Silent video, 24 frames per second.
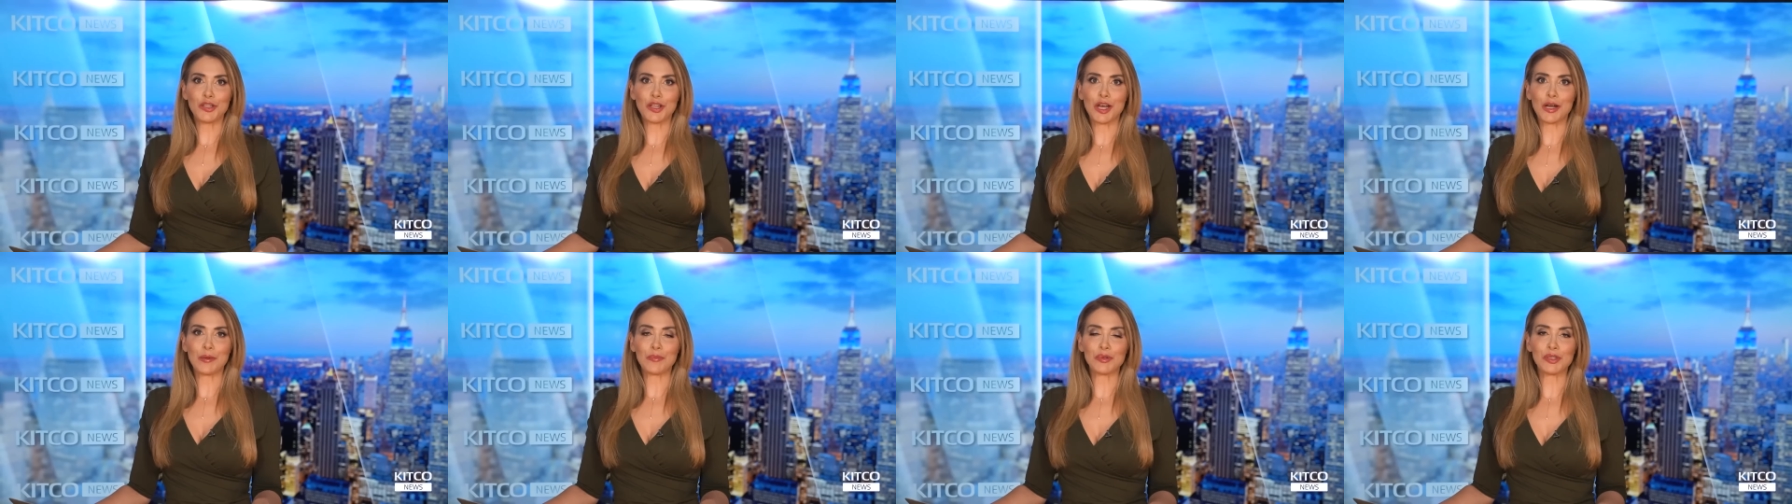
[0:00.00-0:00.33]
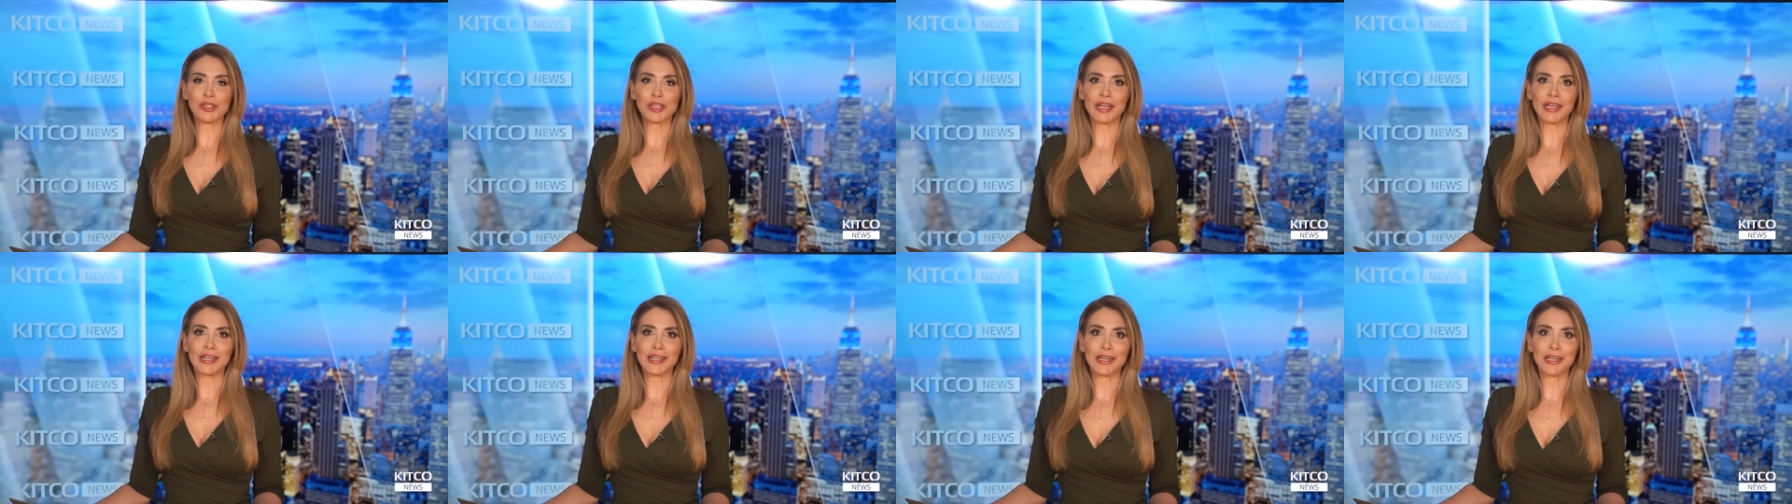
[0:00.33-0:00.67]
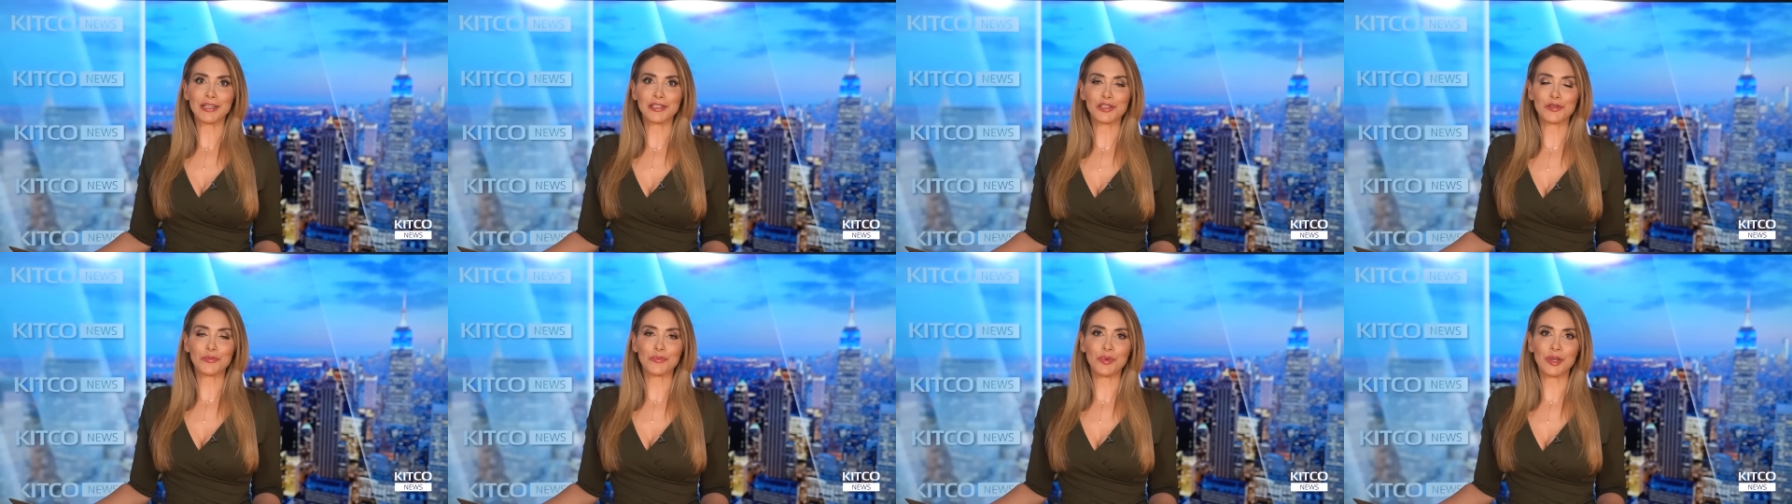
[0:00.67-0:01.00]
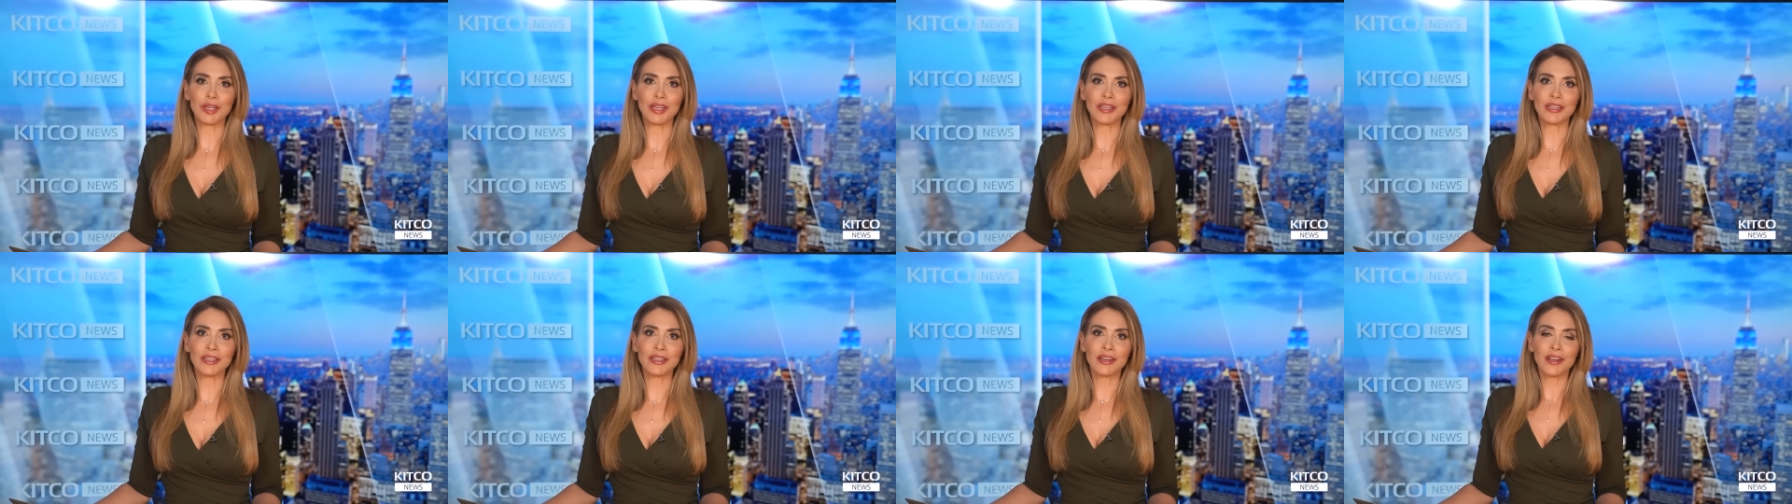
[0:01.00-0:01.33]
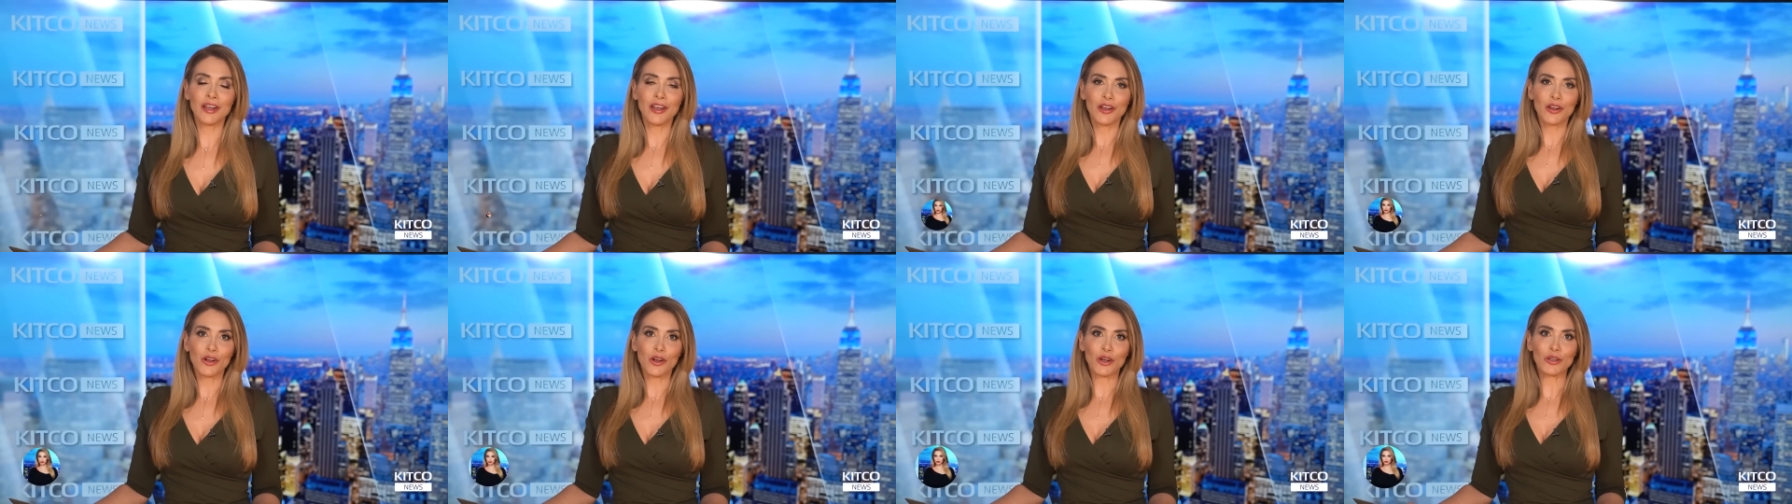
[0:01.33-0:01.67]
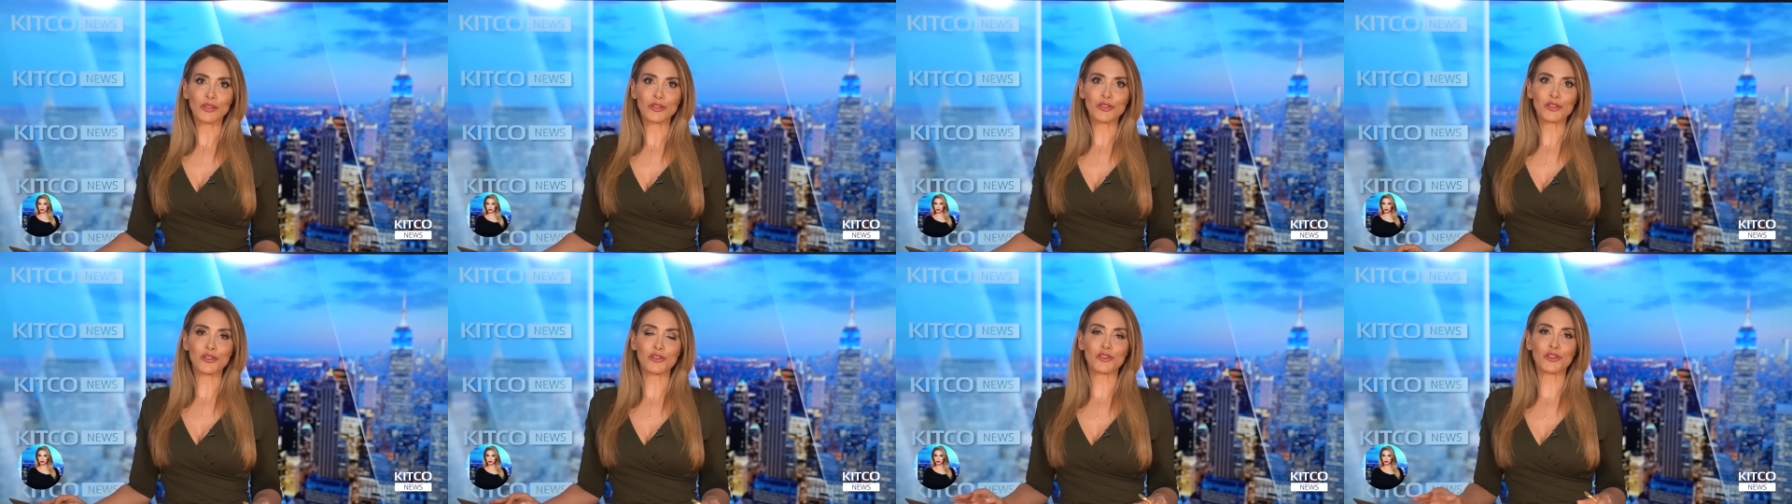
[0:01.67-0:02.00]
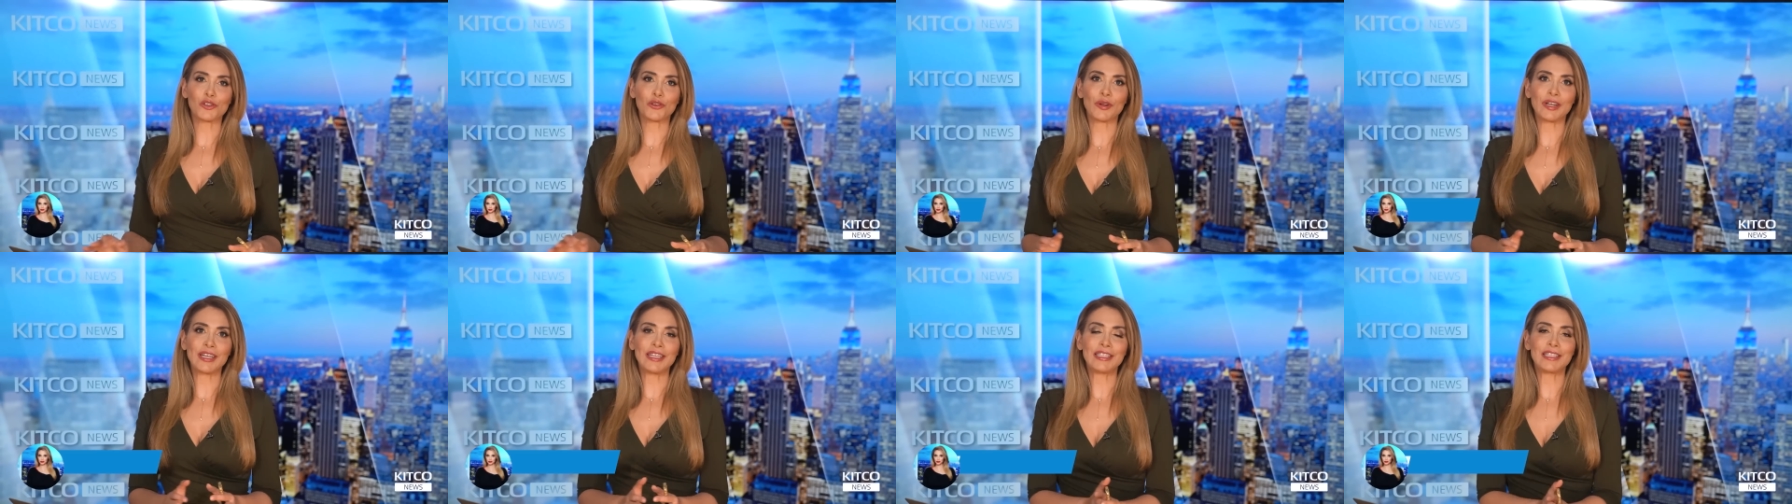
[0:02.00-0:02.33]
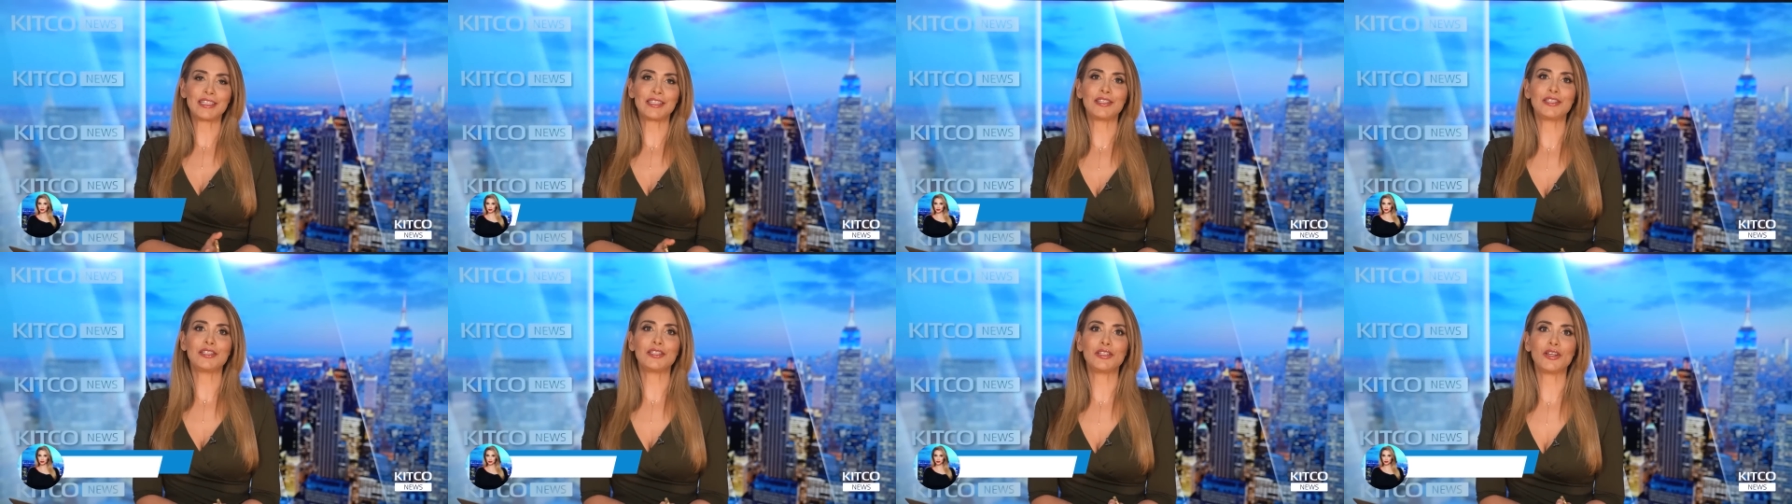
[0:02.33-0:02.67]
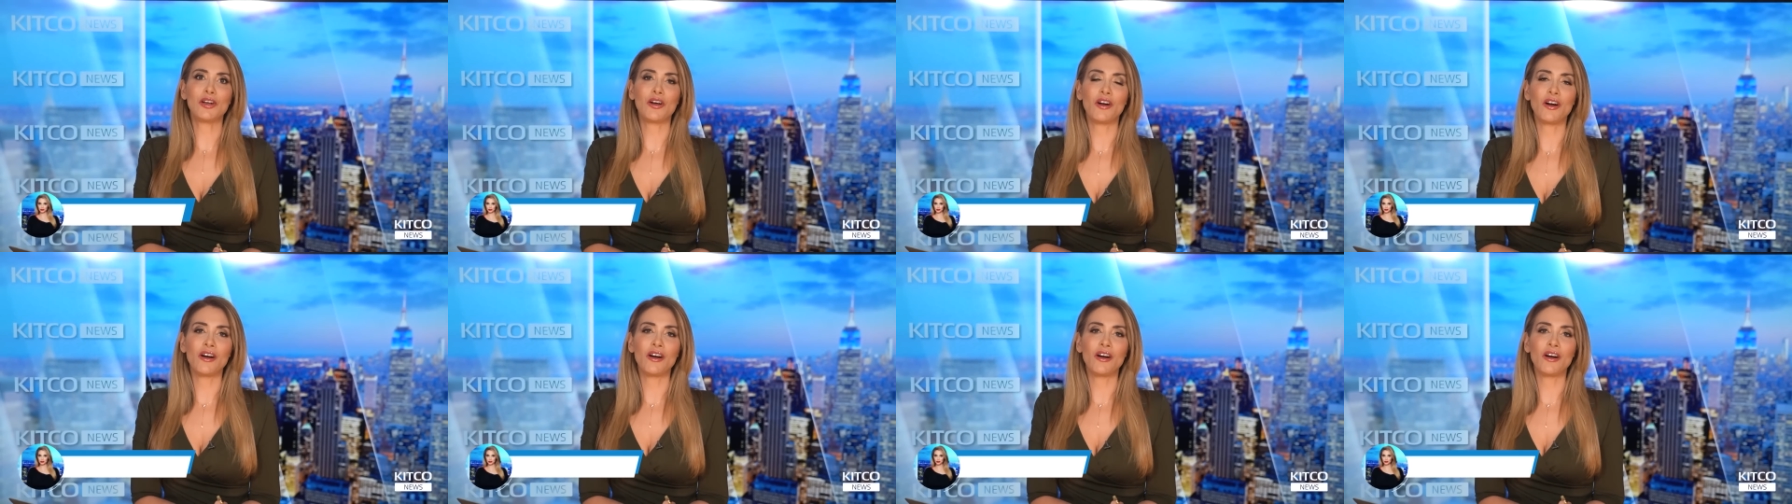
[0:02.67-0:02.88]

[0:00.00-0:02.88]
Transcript: the upside has been concentrated